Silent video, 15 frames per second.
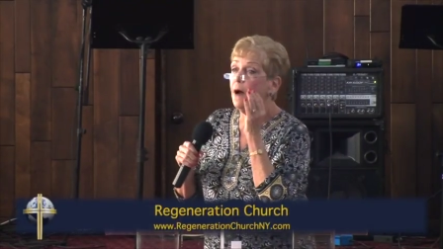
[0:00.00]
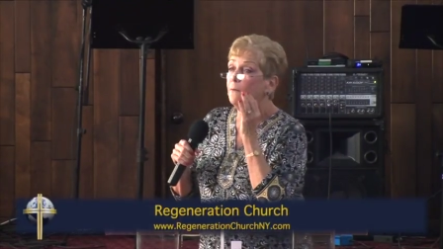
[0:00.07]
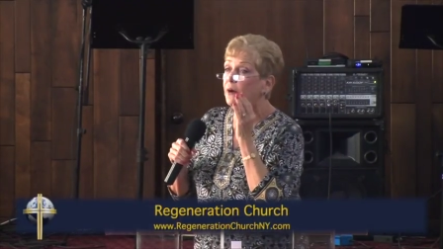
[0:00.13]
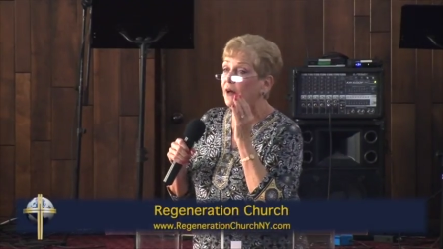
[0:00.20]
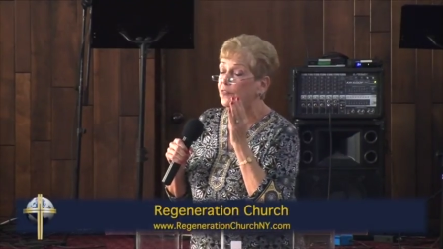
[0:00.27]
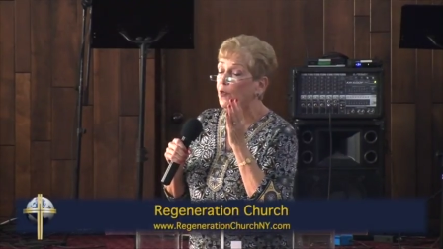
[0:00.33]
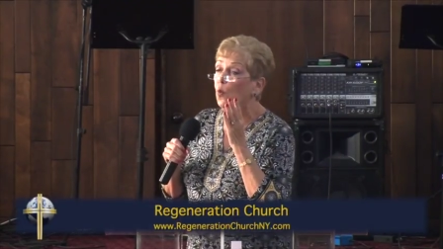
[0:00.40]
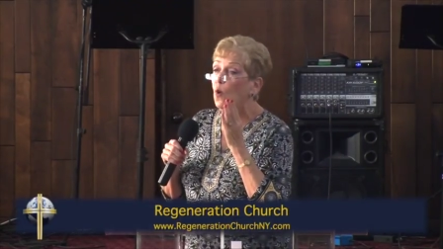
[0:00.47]

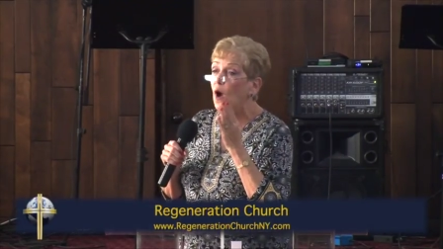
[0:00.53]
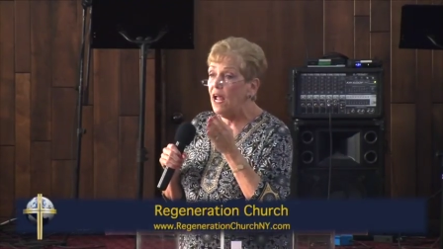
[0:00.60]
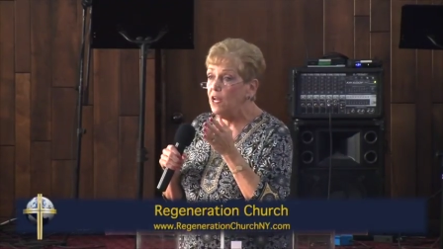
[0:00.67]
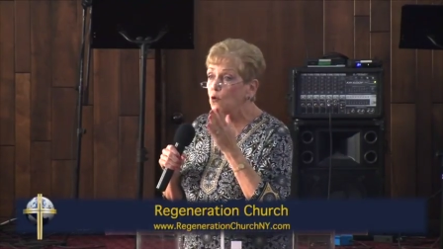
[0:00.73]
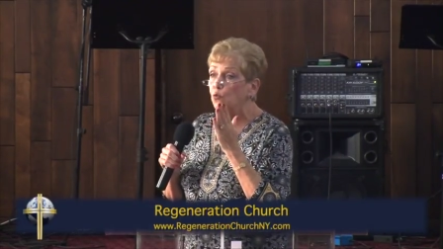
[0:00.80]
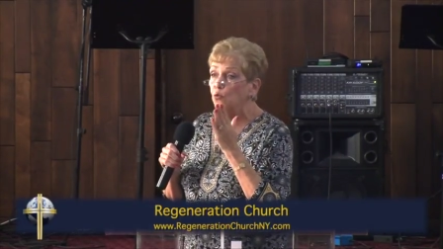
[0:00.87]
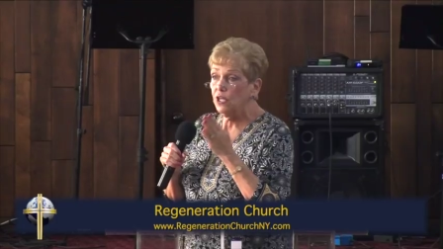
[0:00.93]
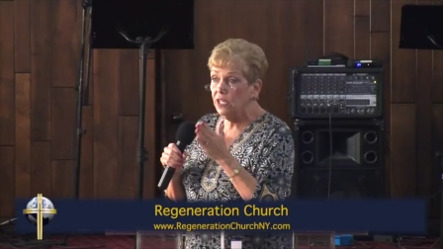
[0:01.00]
But the way
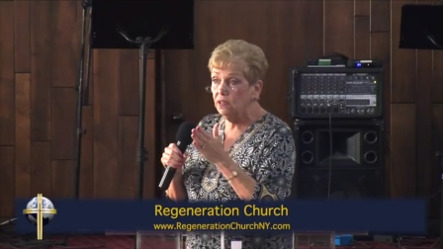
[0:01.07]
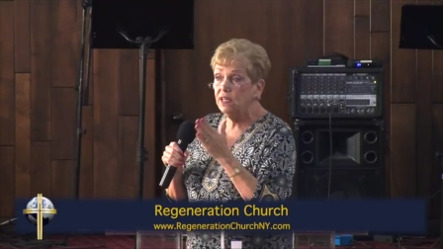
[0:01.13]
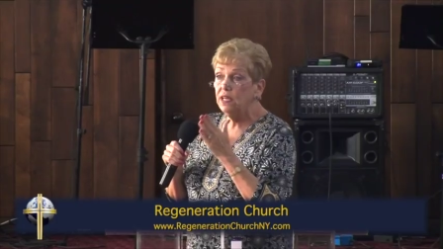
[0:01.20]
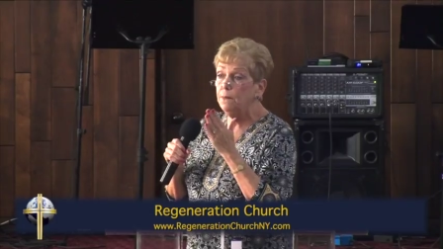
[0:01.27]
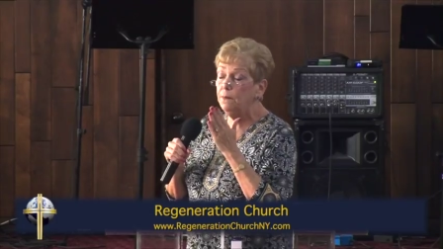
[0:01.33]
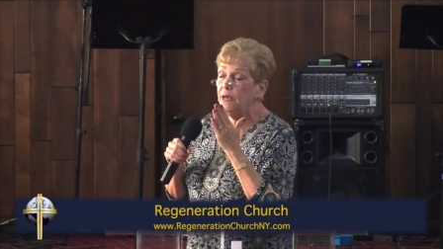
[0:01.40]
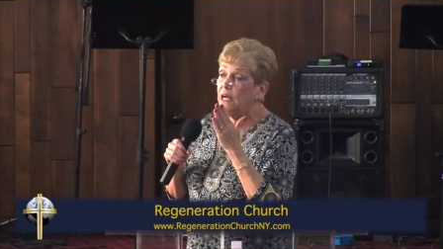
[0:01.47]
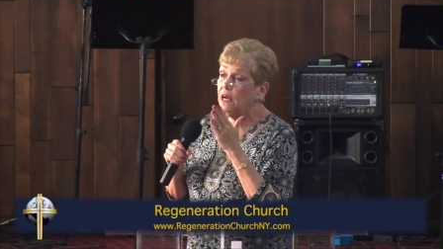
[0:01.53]
to really
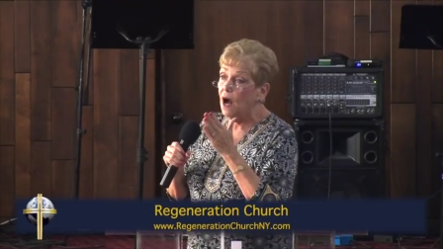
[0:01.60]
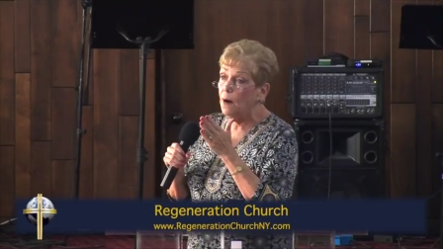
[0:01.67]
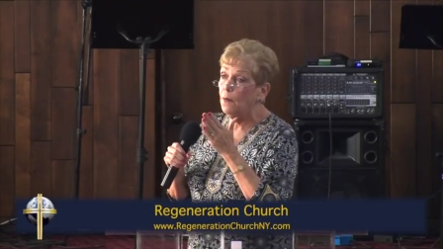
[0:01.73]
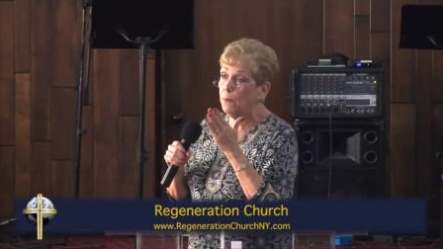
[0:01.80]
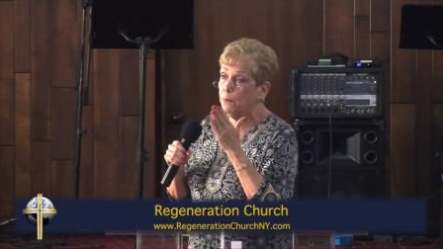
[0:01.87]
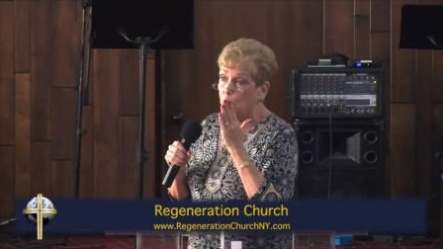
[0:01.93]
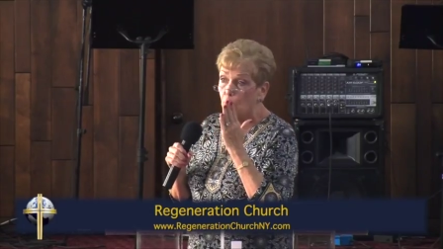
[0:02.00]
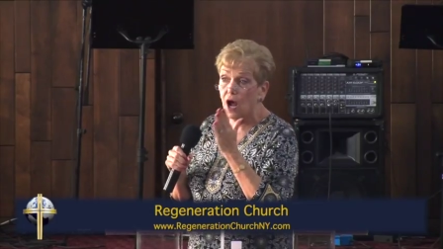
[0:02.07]
become
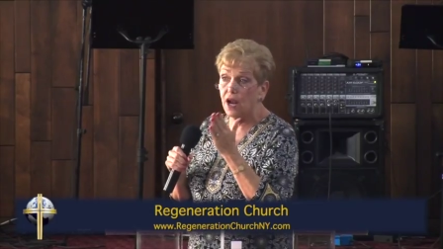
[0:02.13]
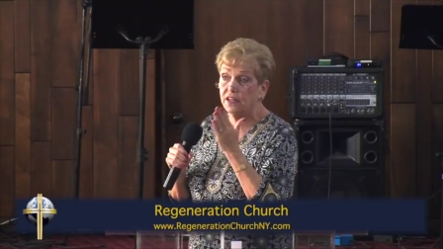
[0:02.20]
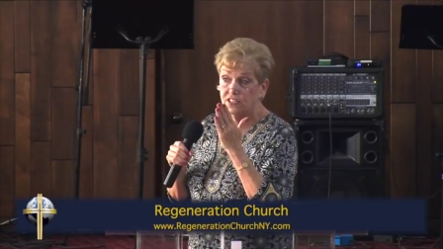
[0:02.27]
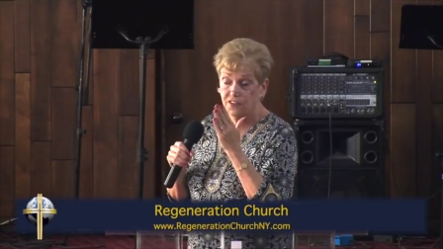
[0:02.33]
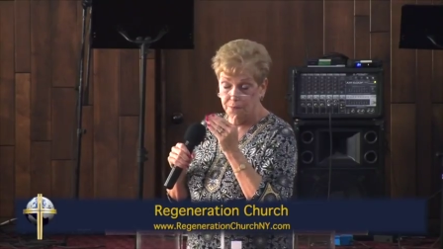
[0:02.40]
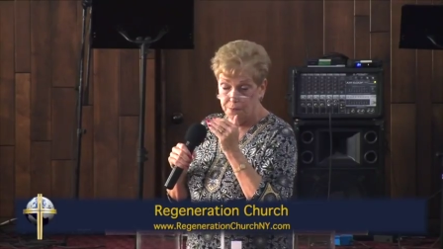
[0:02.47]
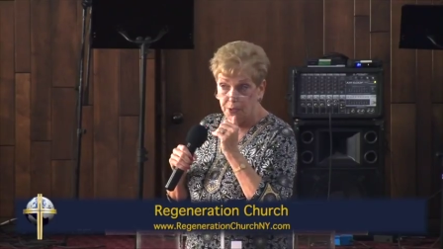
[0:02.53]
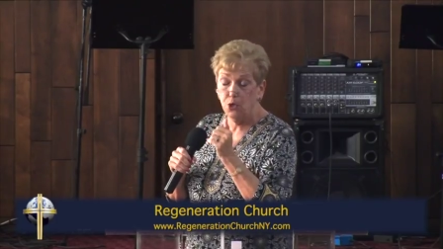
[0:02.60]
a
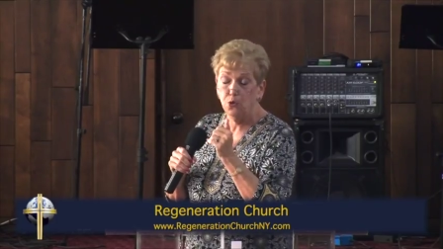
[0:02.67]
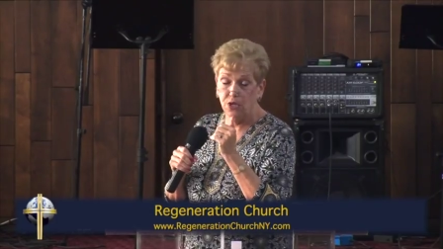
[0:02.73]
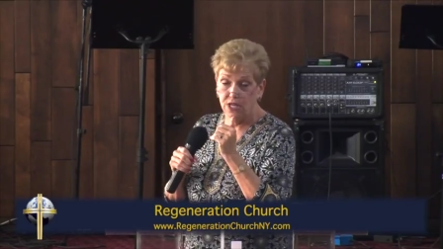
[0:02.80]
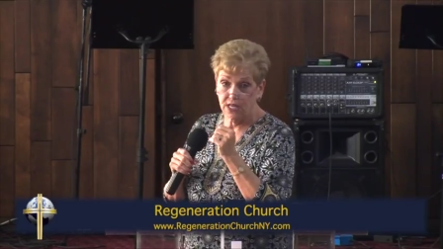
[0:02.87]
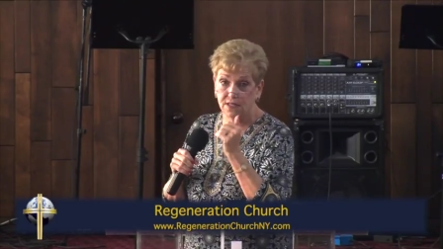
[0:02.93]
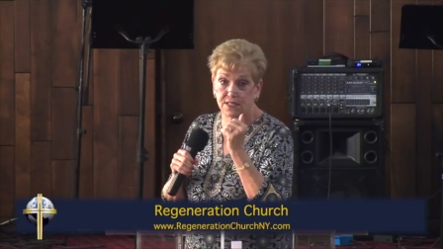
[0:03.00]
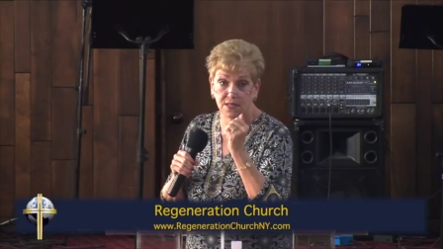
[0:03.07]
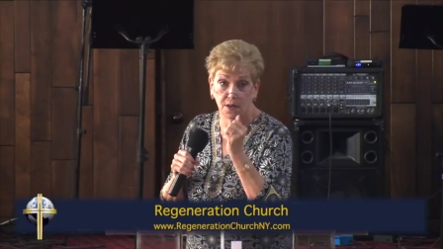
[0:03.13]
product of
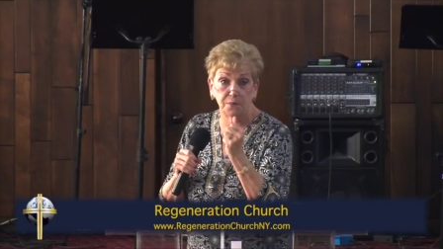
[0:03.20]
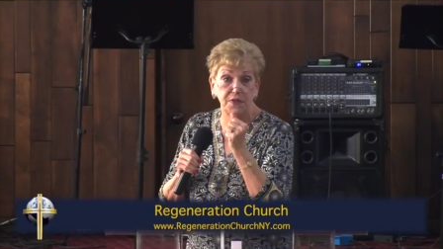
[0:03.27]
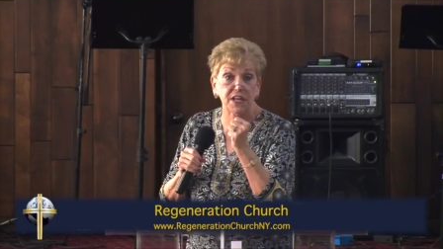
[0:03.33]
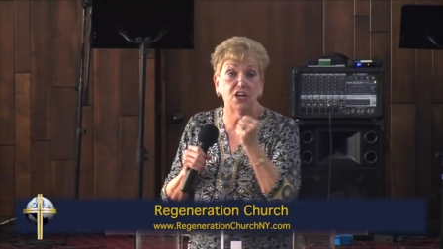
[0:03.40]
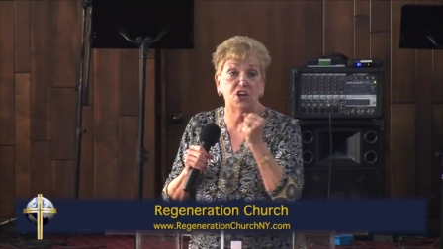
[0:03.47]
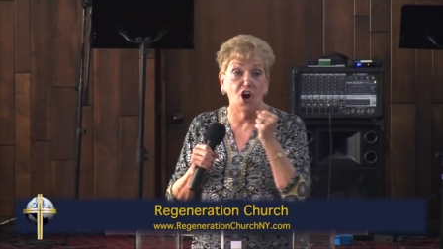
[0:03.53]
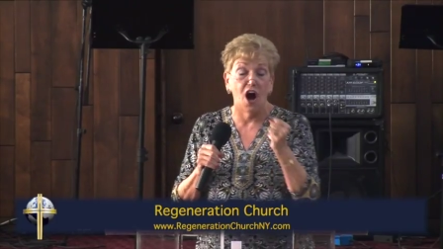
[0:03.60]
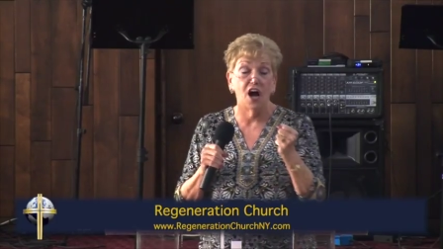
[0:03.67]
beauty and
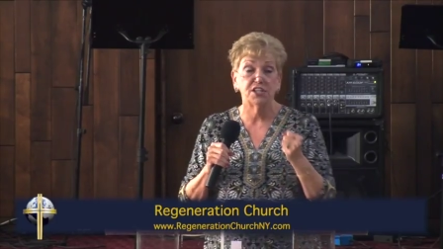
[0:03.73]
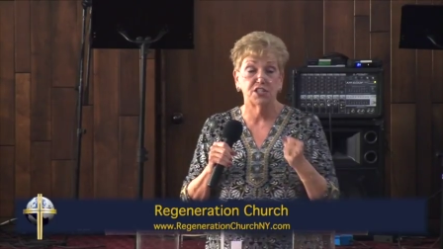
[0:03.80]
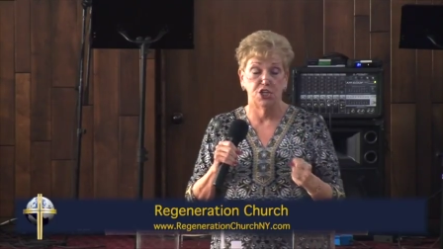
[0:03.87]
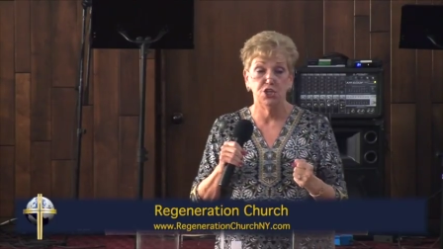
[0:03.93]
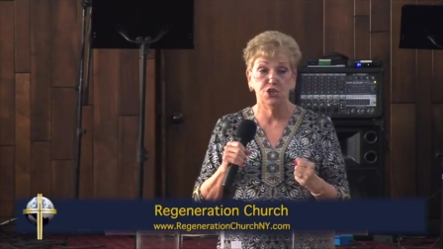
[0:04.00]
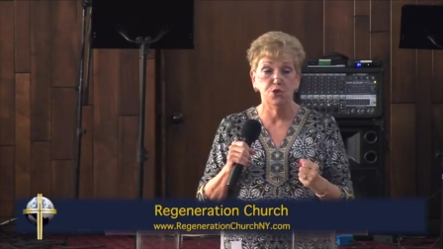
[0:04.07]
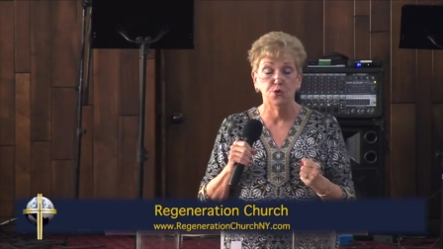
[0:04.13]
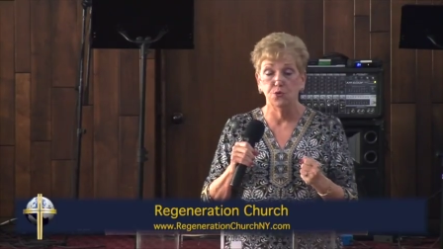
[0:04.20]
something God
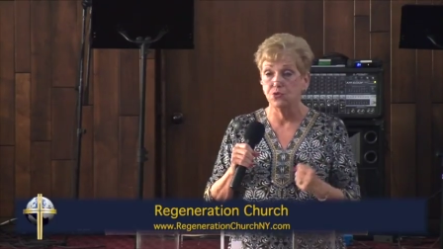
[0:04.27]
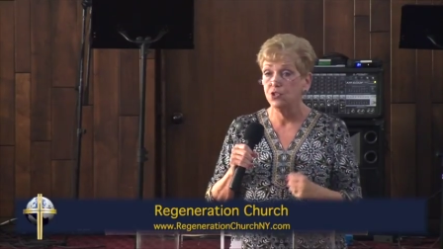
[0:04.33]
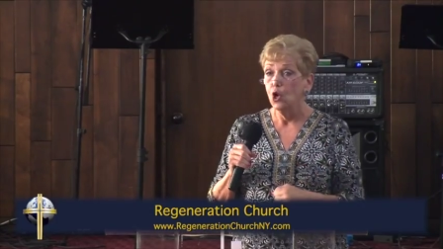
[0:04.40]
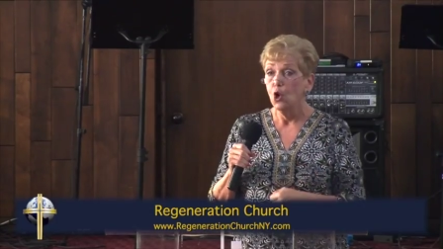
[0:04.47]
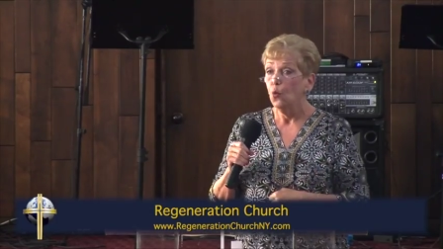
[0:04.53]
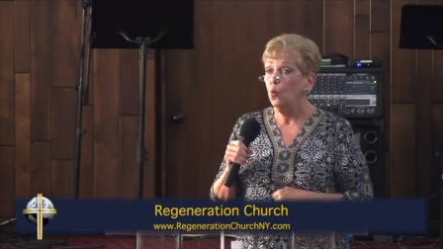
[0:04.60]
can use,